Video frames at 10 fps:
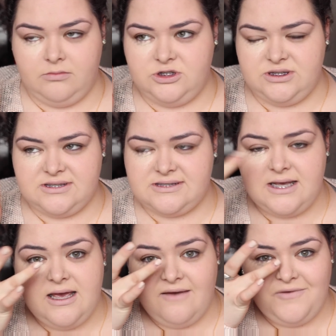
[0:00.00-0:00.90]
Jesus,
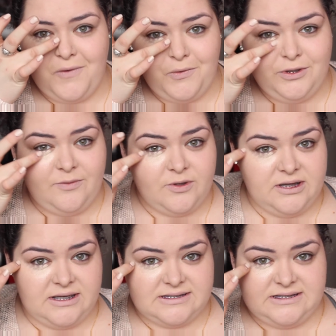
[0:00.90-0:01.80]
if you only put
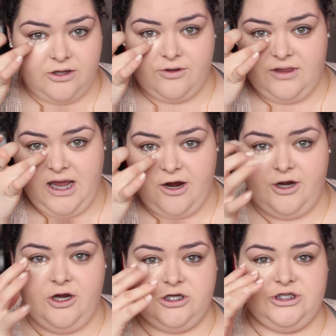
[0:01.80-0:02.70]
the concealer
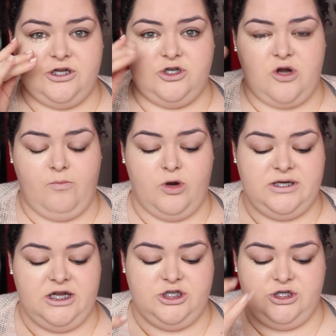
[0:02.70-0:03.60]
there, you're just going to draw more
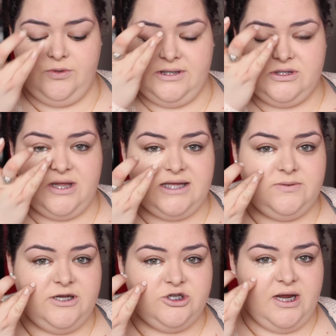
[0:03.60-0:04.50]
attention to it. So
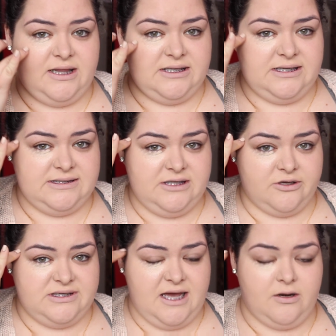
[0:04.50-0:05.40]
that's why dragging the
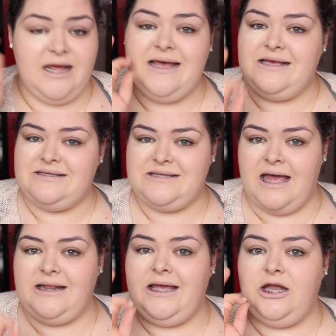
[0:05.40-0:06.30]
concealer down
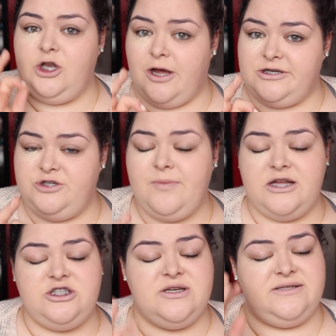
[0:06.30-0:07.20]
slightly, not too
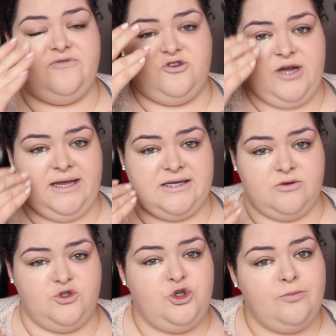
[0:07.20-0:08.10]
much, because if you drag it
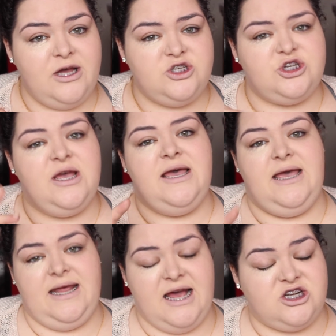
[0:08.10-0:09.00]
down too much,
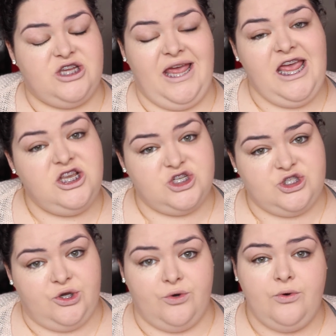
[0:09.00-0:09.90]
it actually
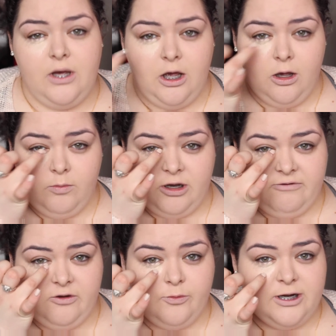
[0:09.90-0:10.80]
ages you. But
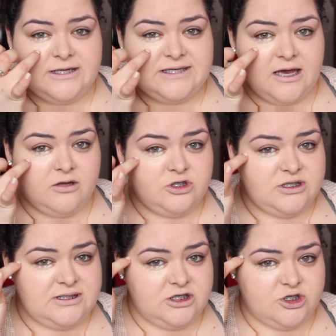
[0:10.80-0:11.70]
if you bring it down
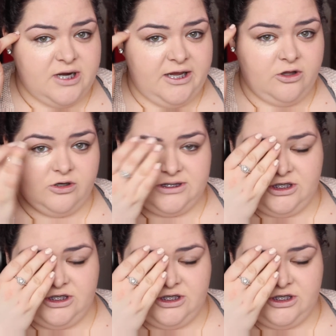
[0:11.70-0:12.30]
just in a triangular